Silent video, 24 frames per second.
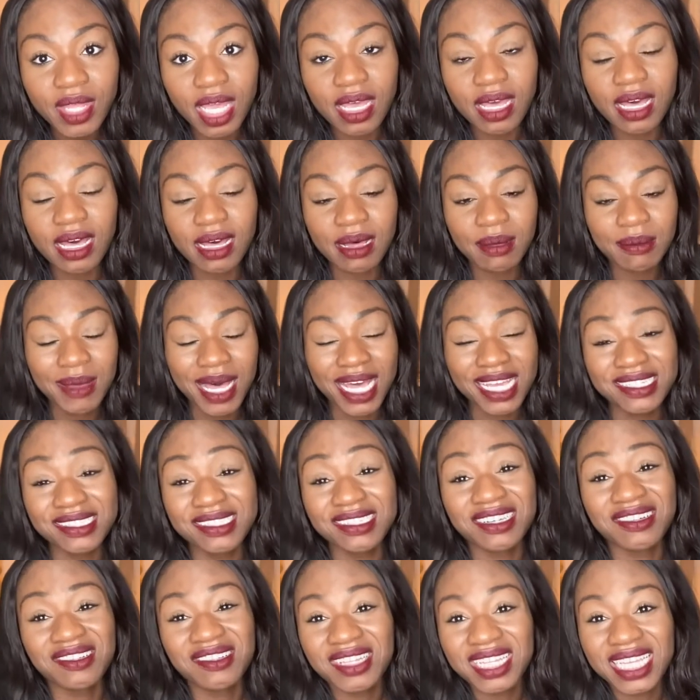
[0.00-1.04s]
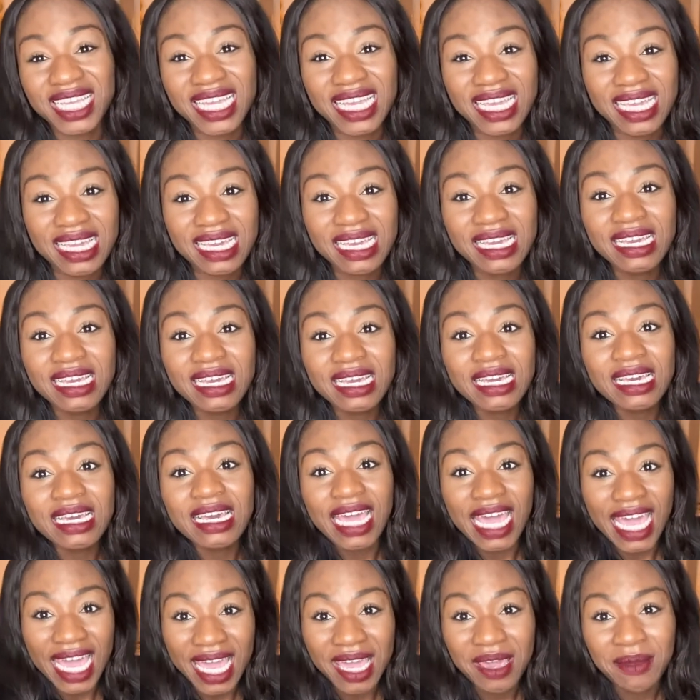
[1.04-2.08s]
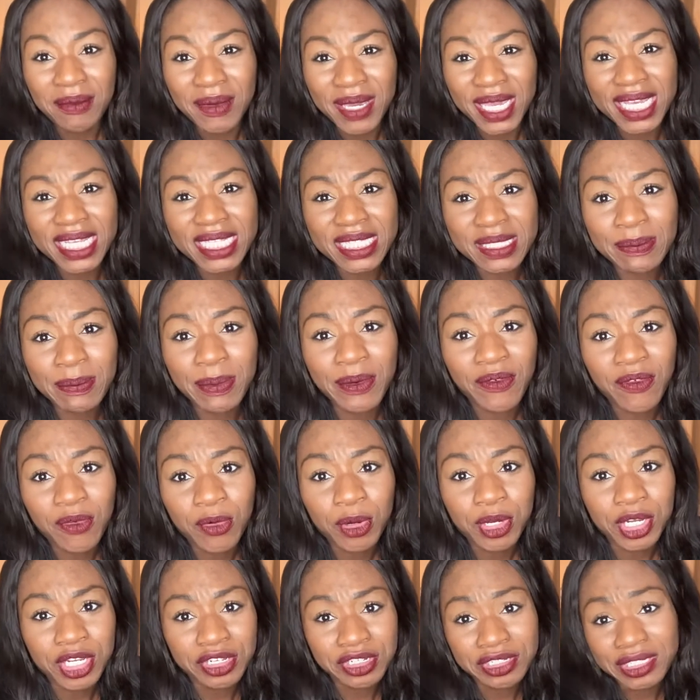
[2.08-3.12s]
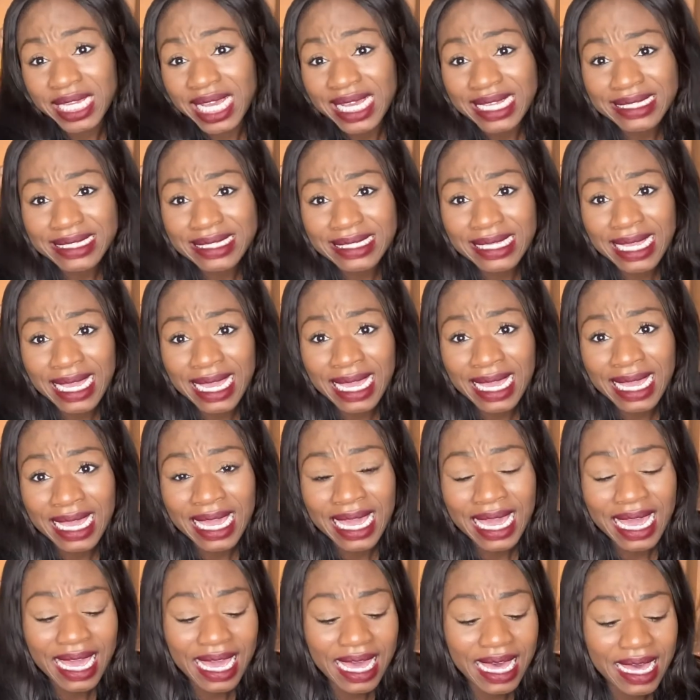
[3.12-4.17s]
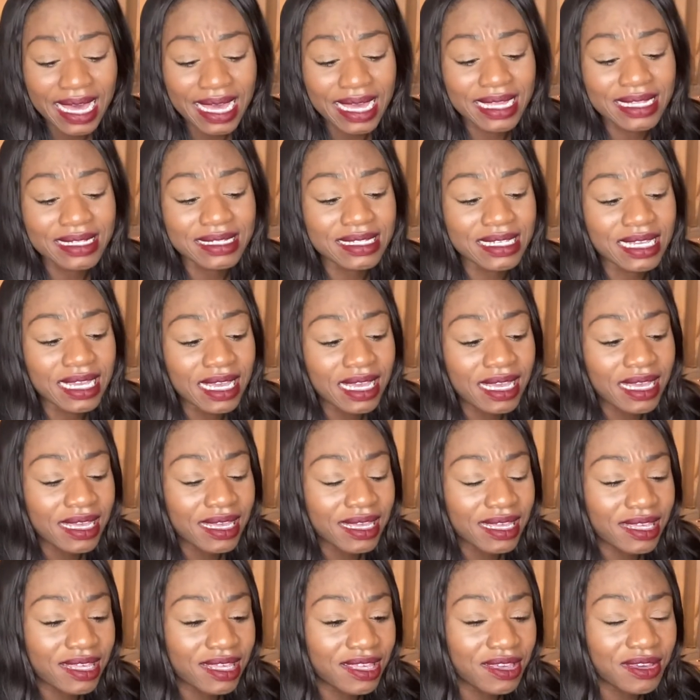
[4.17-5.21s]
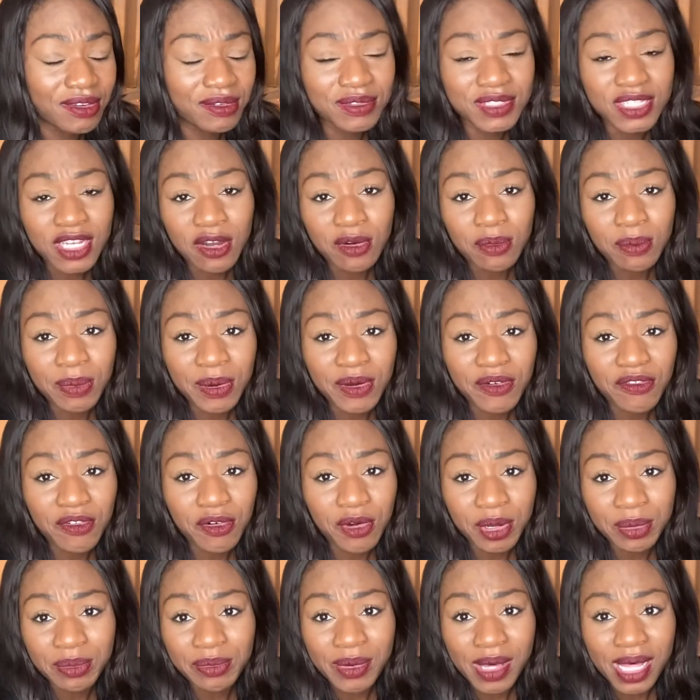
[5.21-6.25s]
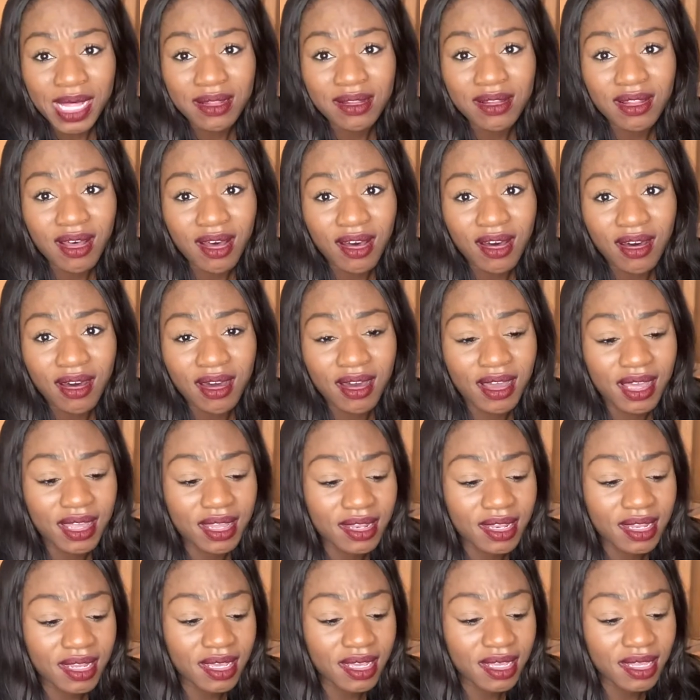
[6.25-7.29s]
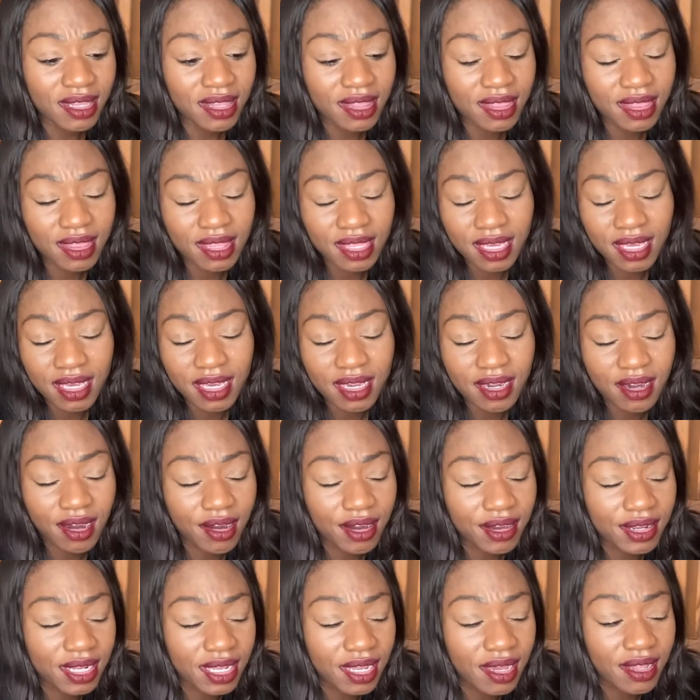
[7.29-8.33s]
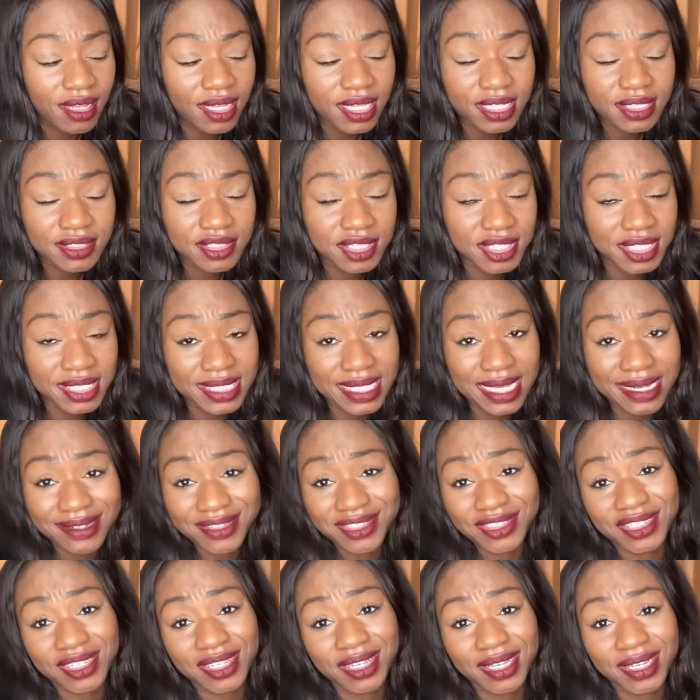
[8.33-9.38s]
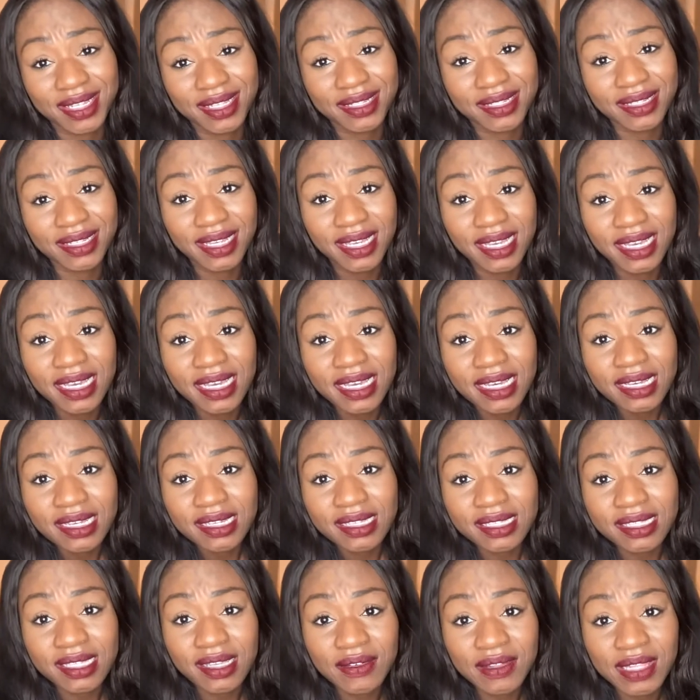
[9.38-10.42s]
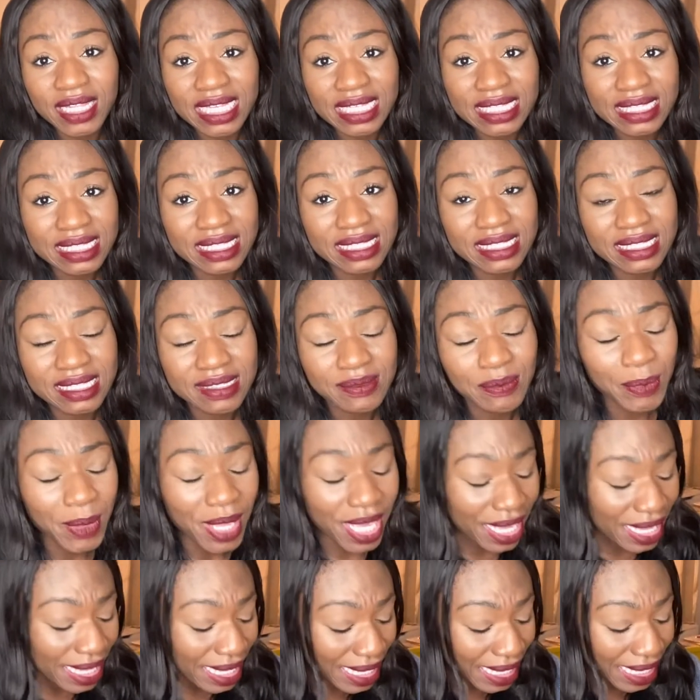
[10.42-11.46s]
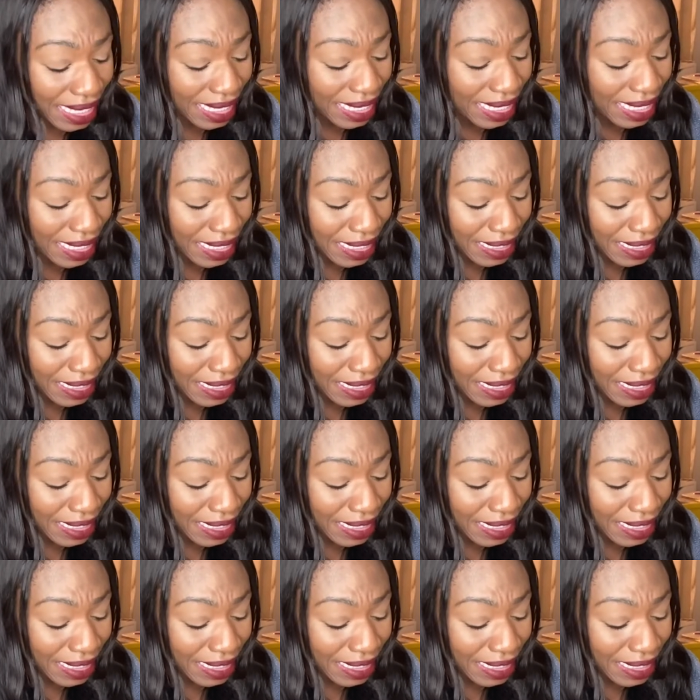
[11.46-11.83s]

ideally 8 weeks before your test date, and you don't perform well on the cardiology section. So this way,